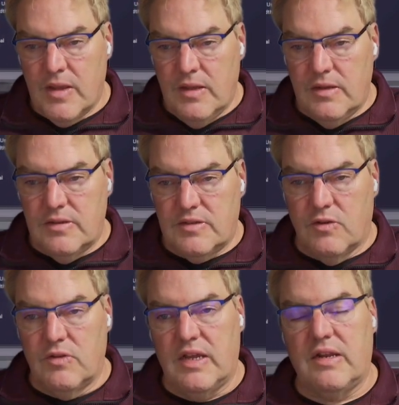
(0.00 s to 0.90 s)
so
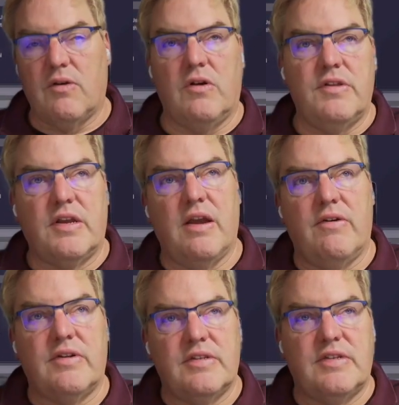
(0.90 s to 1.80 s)
that all the
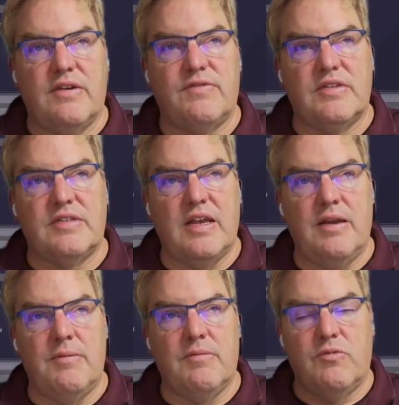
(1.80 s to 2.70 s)
characters have the
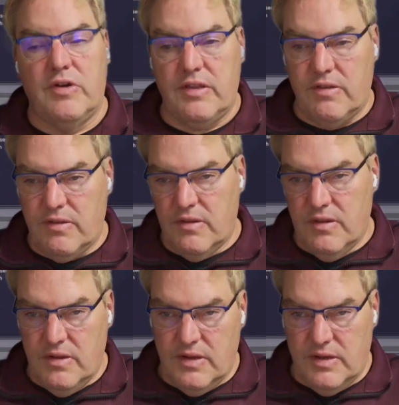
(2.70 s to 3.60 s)
same width
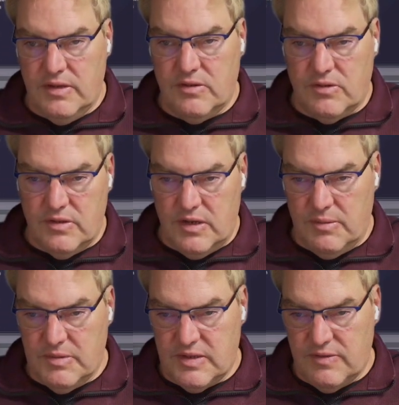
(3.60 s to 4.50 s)
and all the
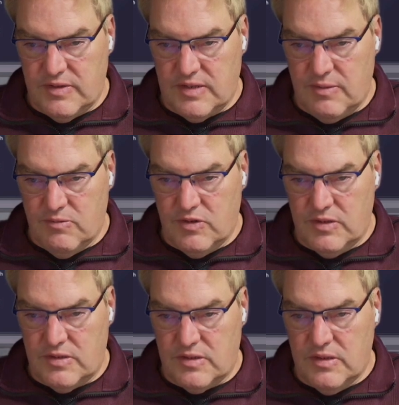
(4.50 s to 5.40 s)
numbers have the same width.